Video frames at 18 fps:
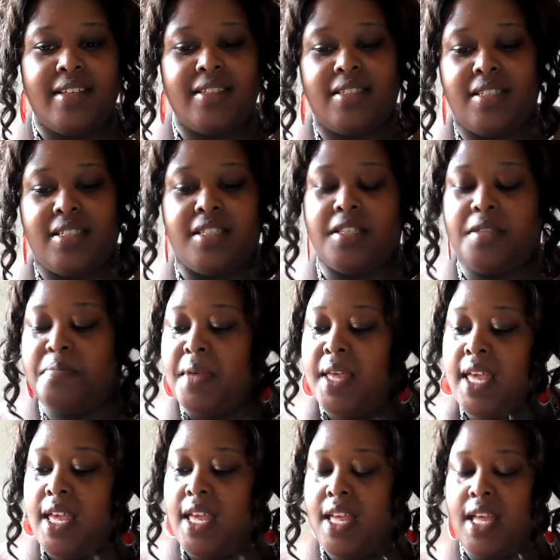this is
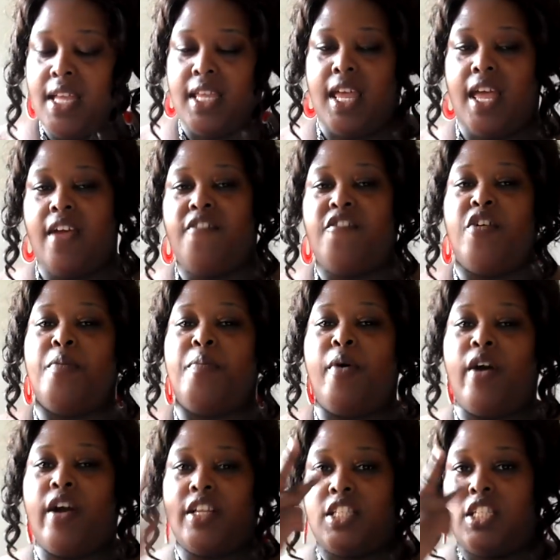me again for
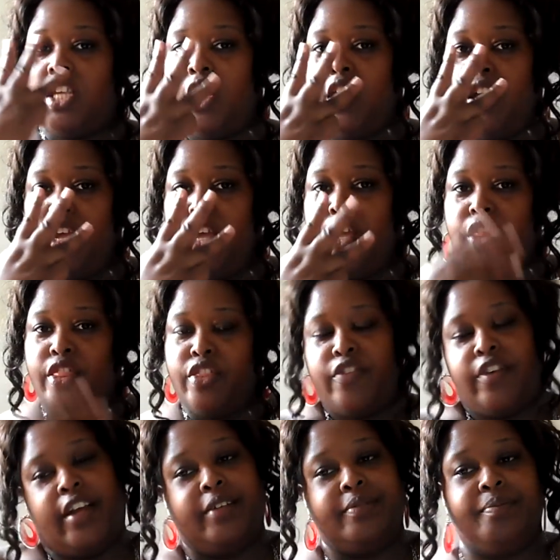part
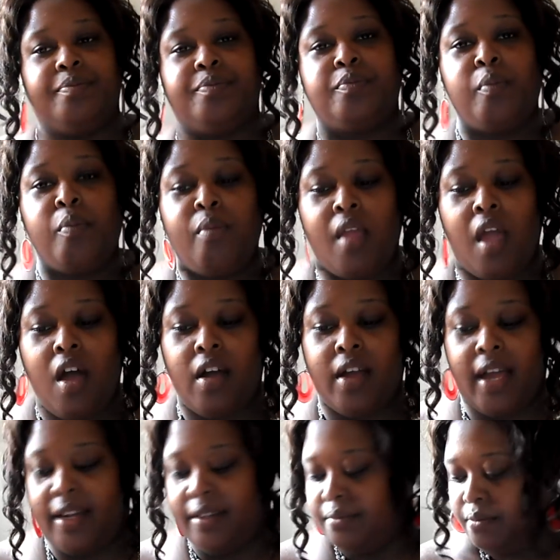three.
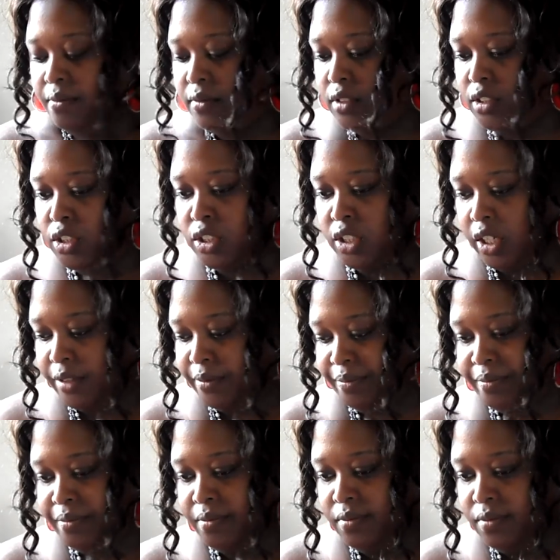Okay, so
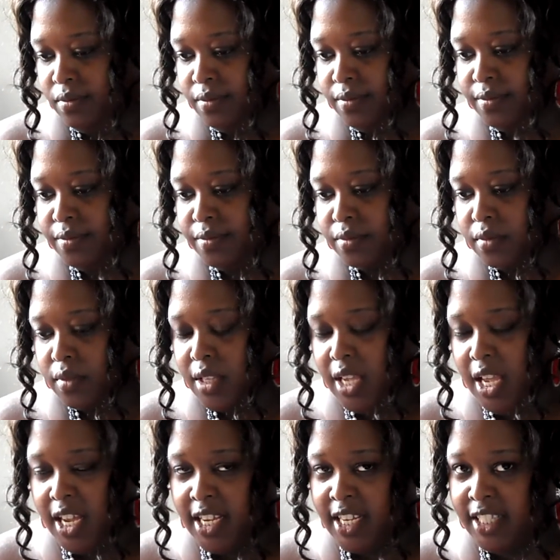
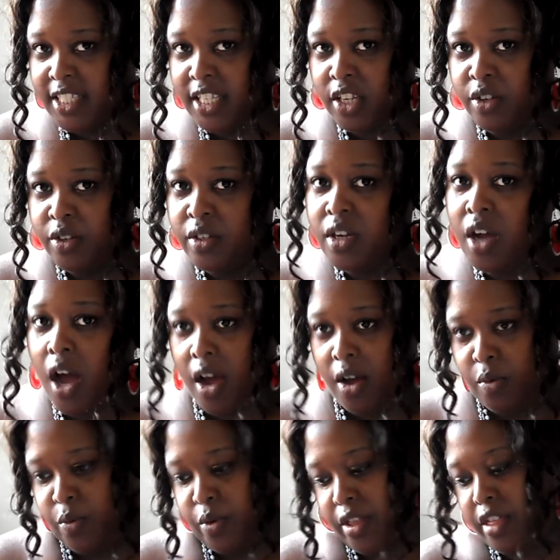continuing
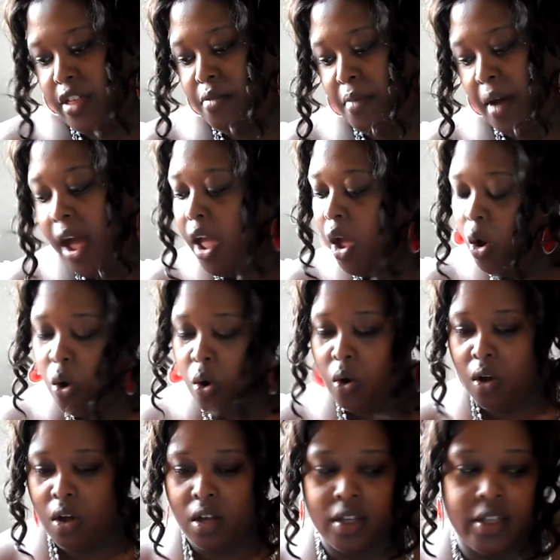on with my
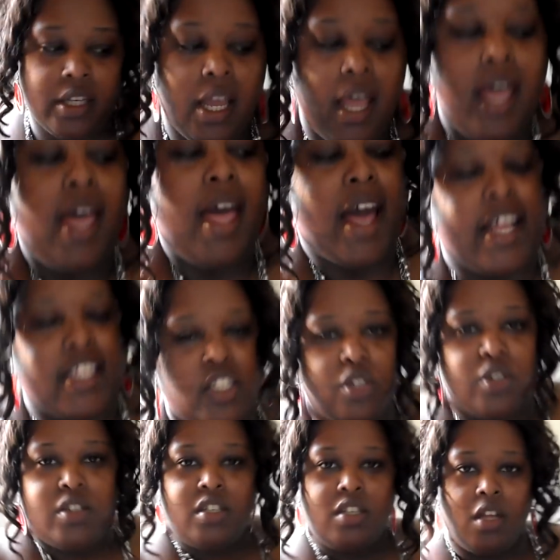haul. I do
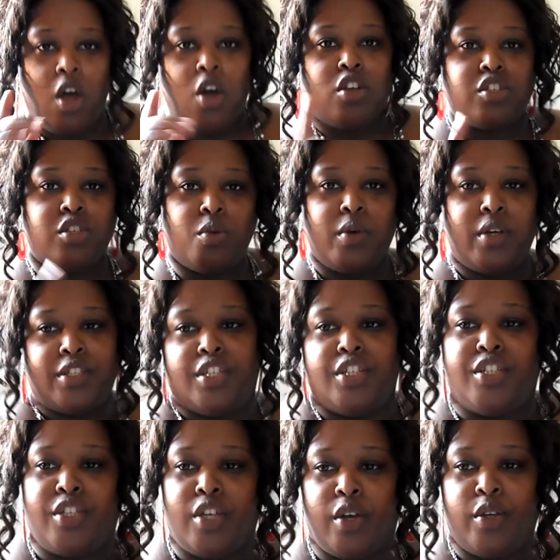also want to
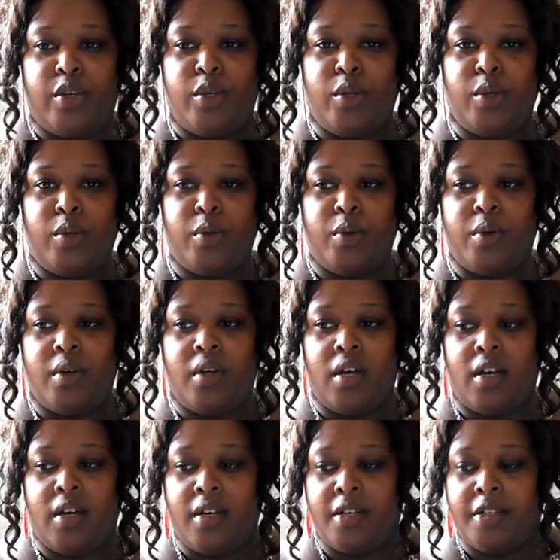show you
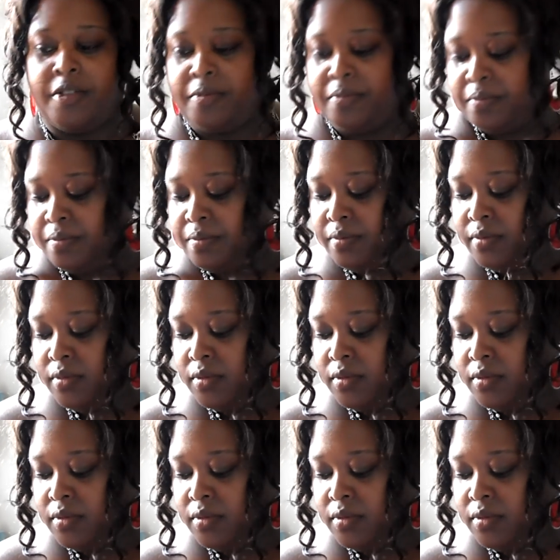um,